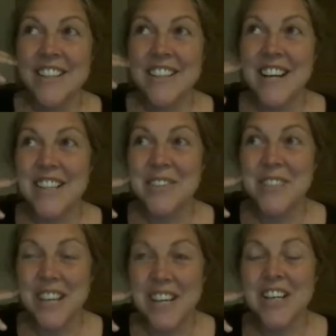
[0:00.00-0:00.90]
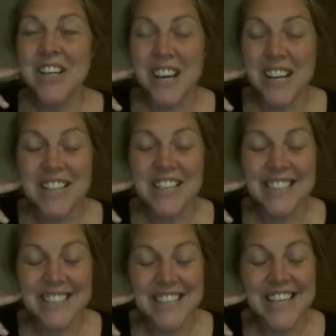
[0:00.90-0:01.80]
kind of saying, all right,
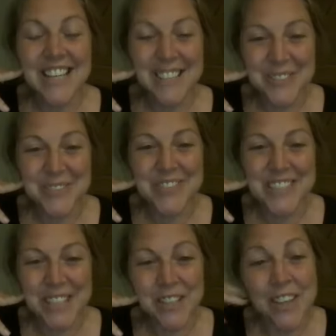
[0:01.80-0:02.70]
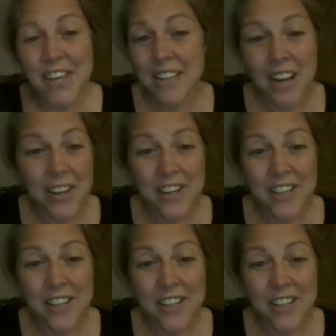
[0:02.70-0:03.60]
it's time, you know, and then others
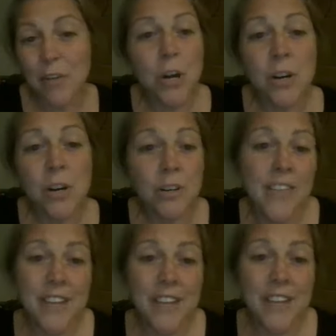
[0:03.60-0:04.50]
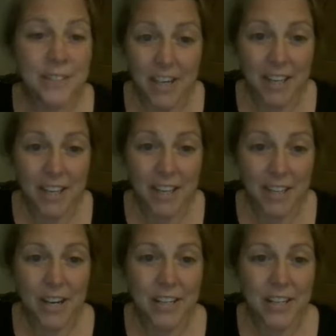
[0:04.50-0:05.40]
that won't, and that's
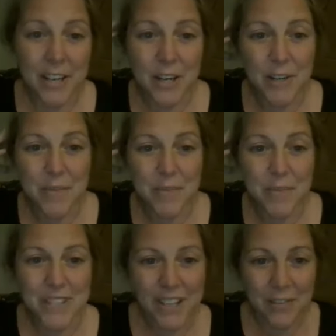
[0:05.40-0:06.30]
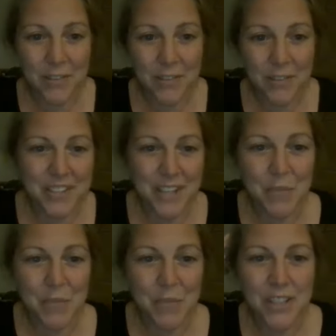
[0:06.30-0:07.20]
fine, right? Because everyone's
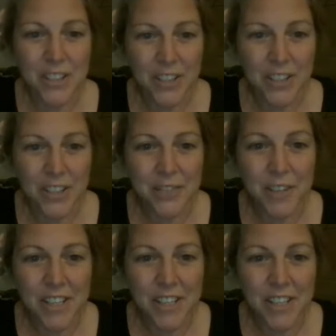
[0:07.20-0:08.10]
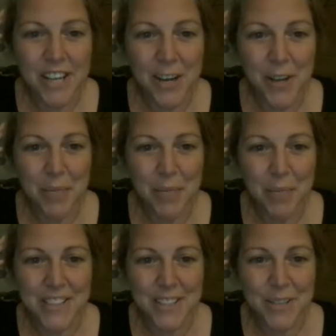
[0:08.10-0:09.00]
going to be a little different in how they
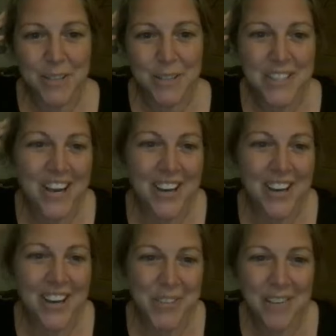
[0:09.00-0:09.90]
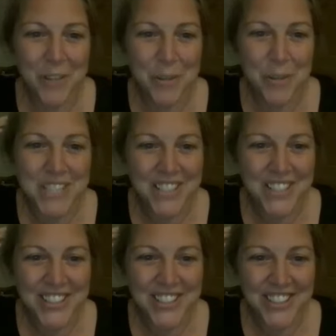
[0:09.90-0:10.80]
practice. But yeah, we have the
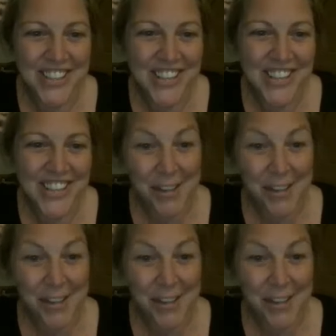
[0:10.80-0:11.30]
potential